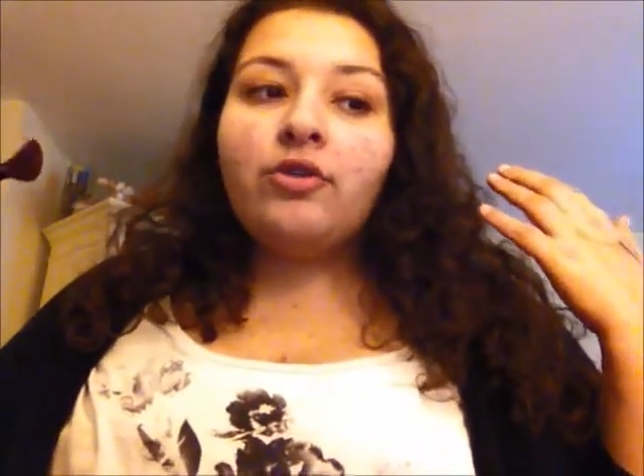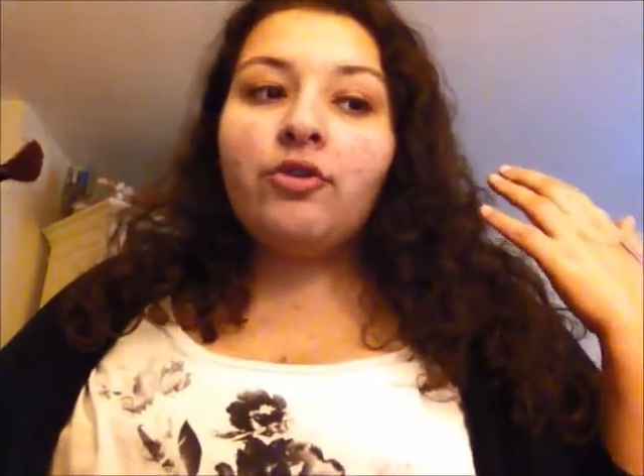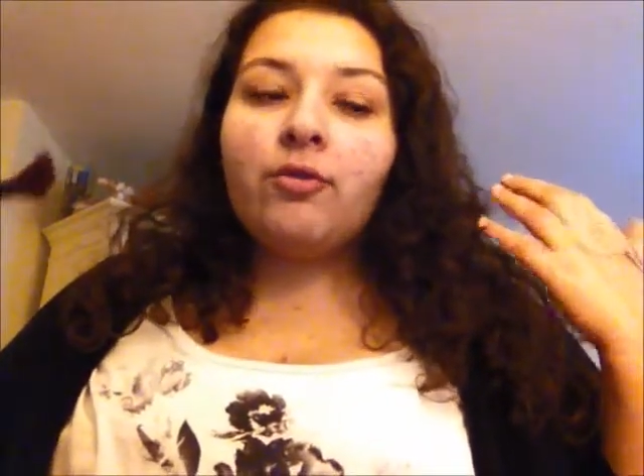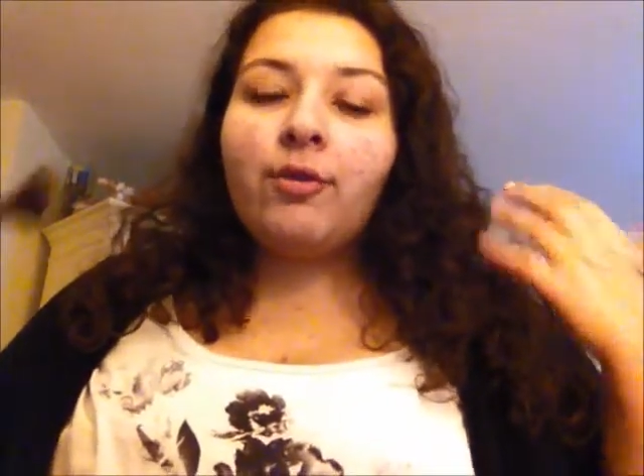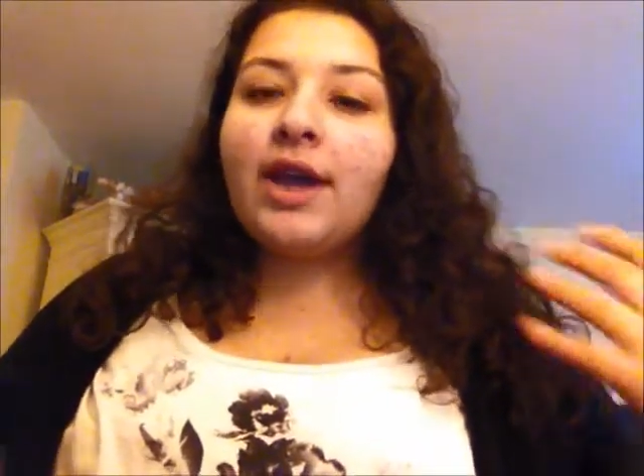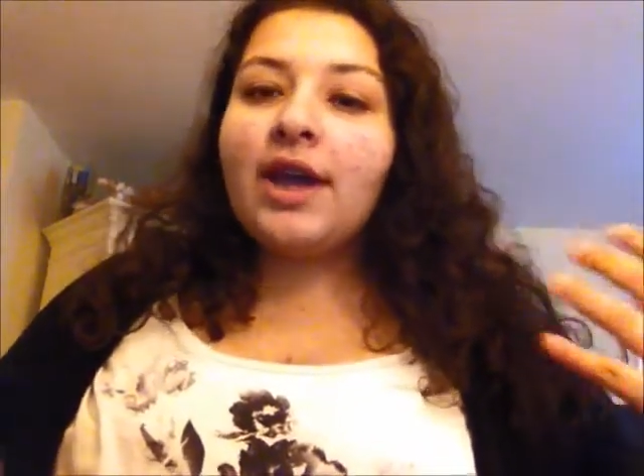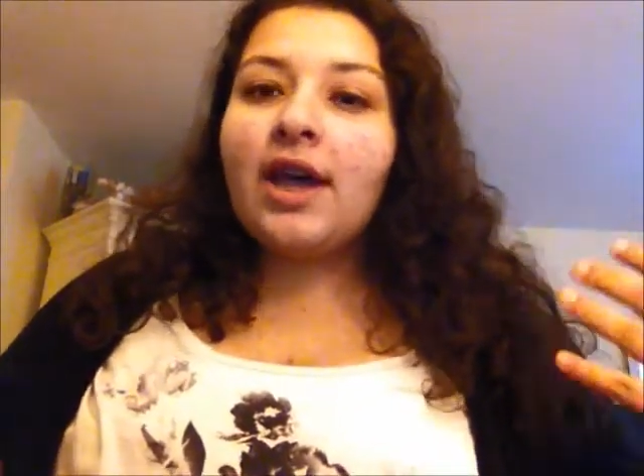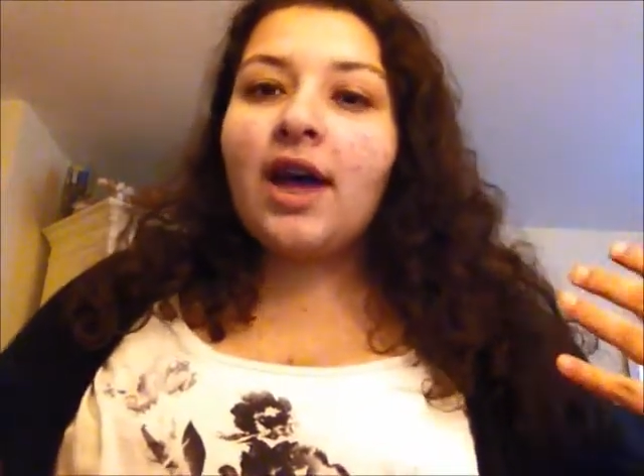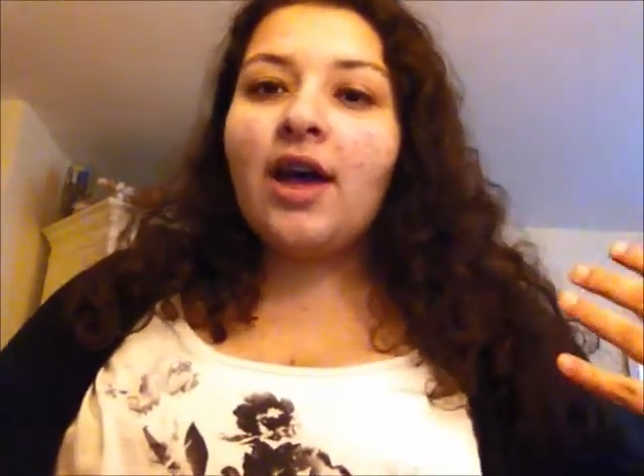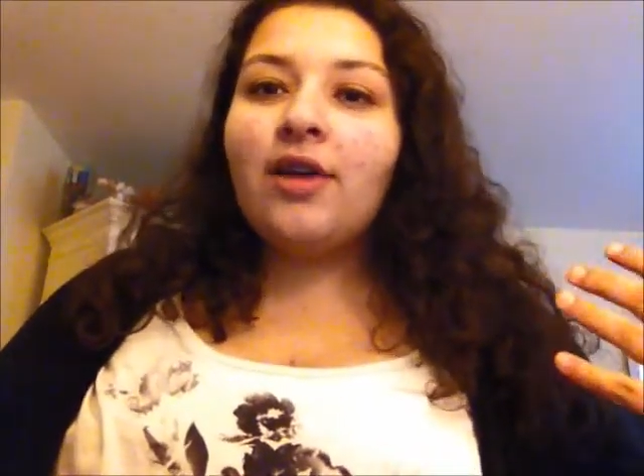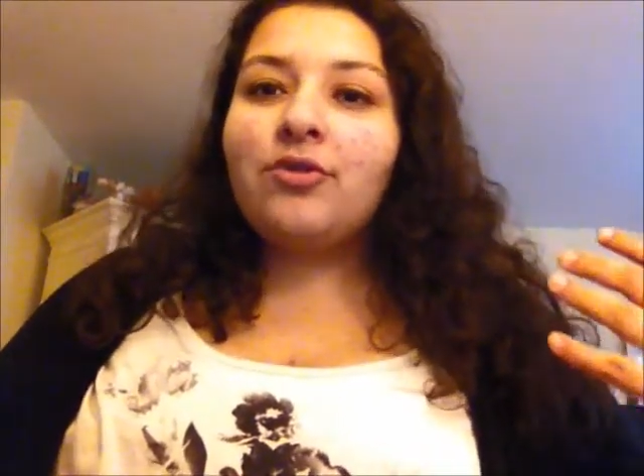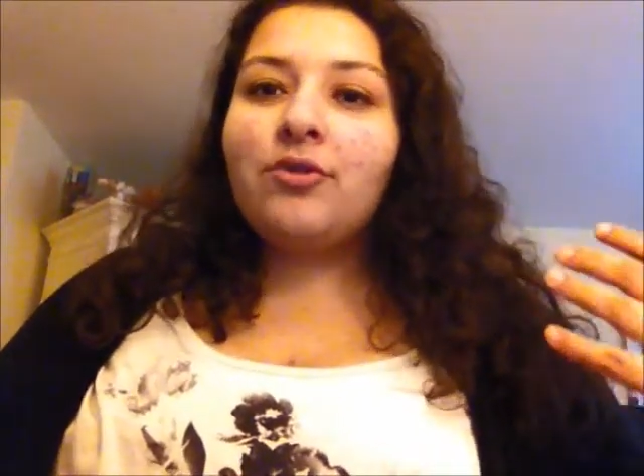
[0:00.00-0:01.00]
great
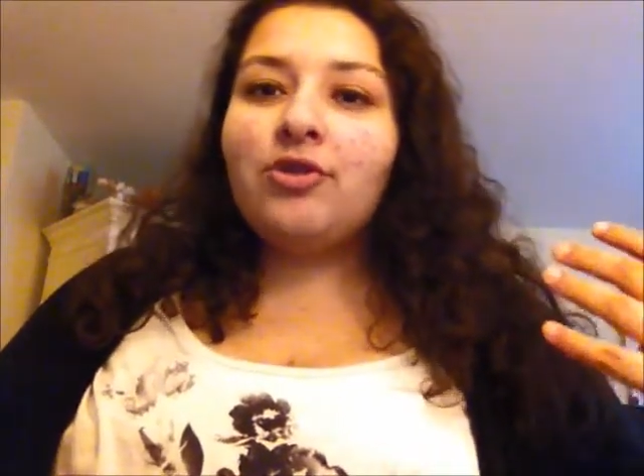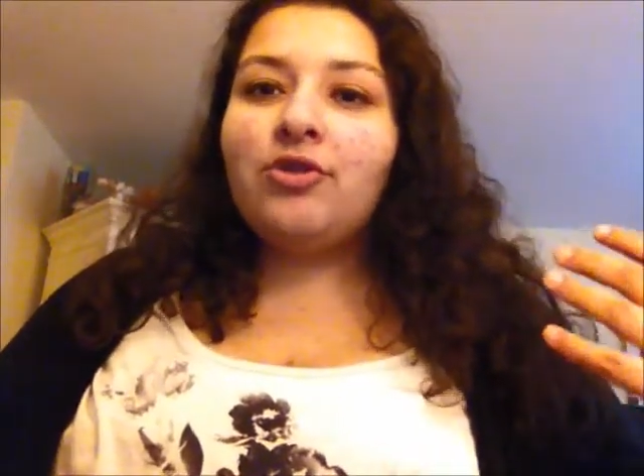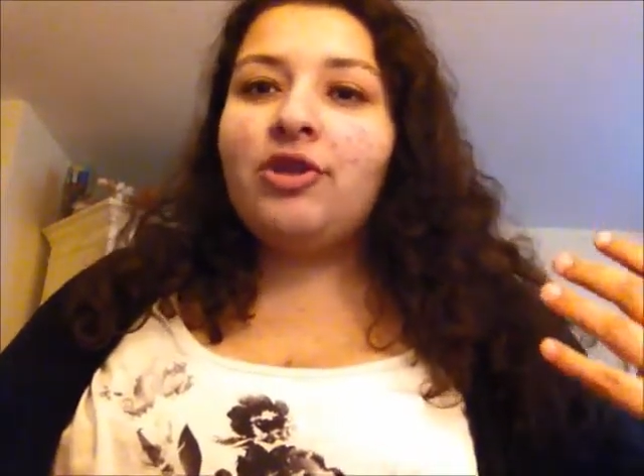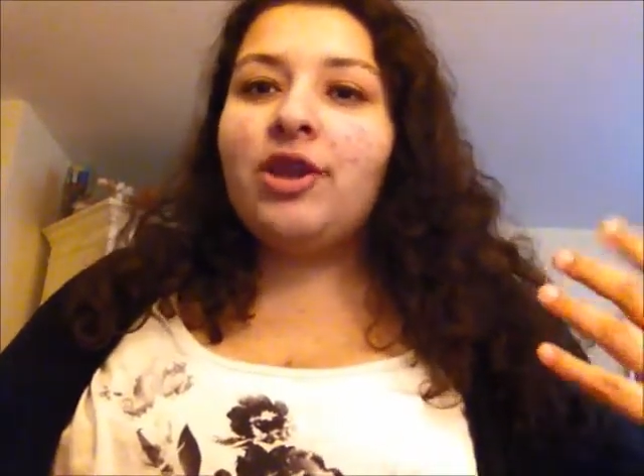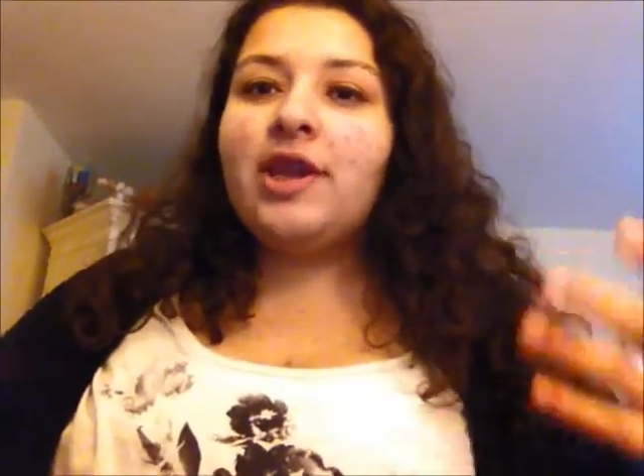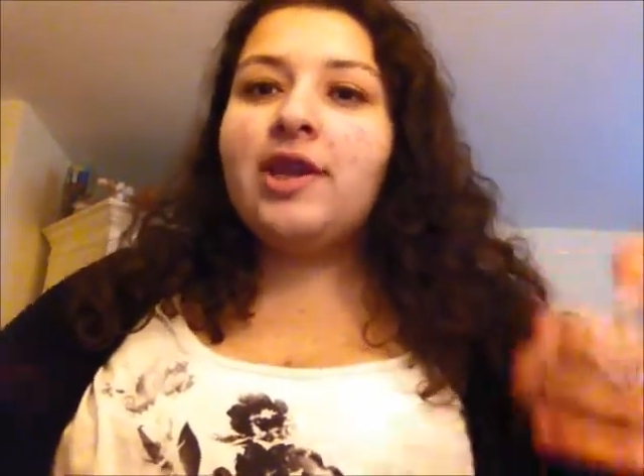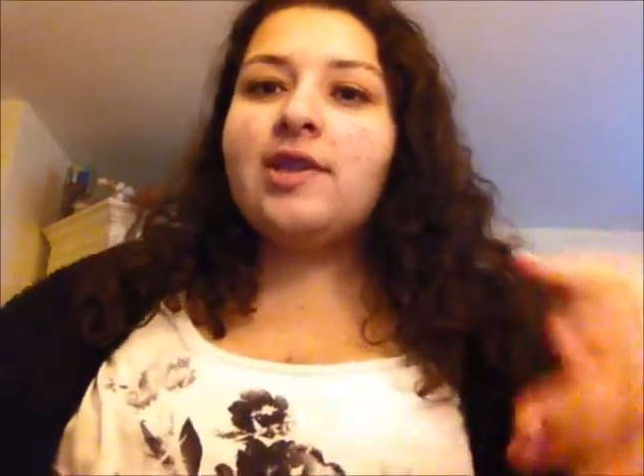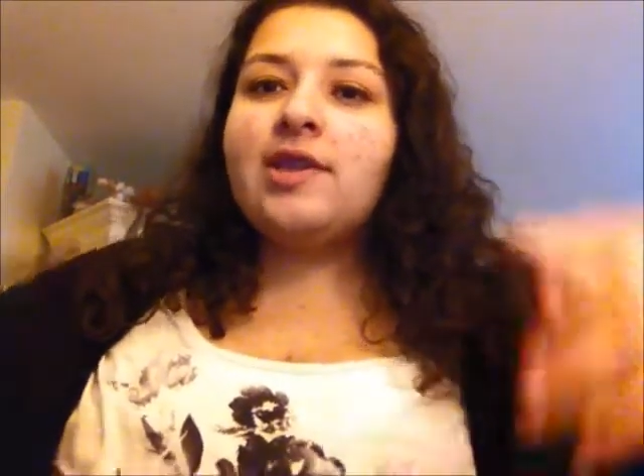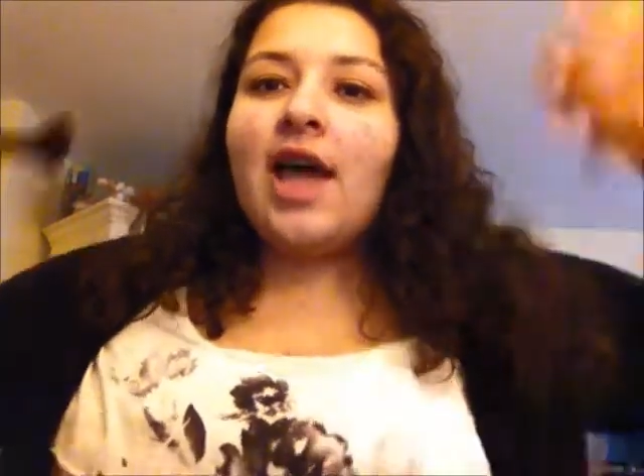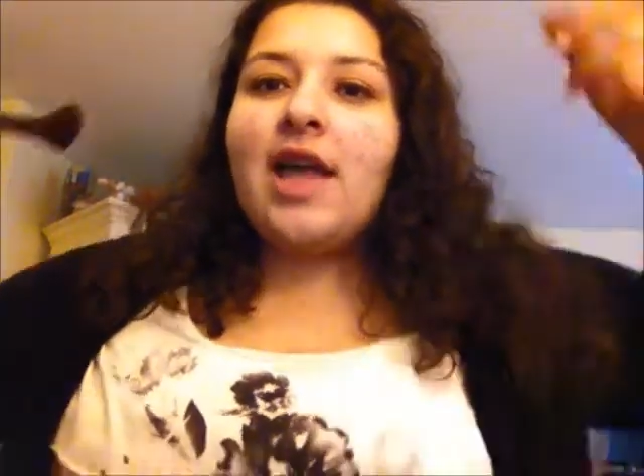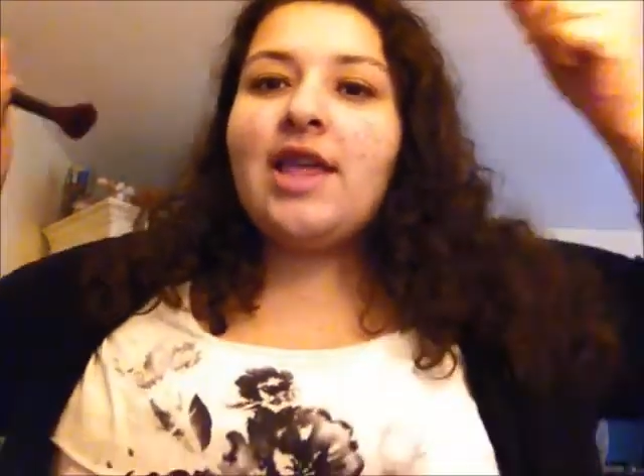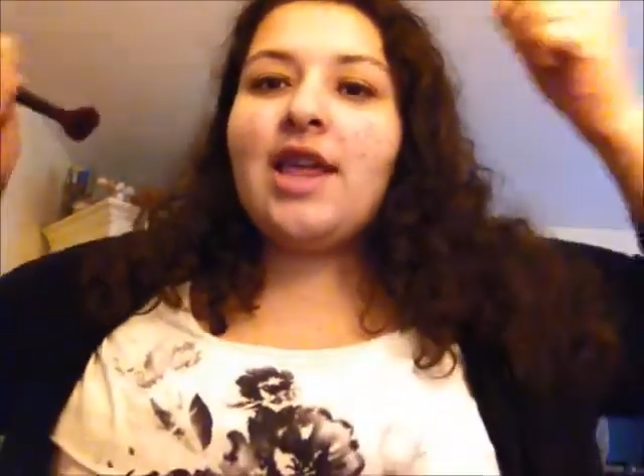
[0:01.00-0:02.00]
contoured cheeks, and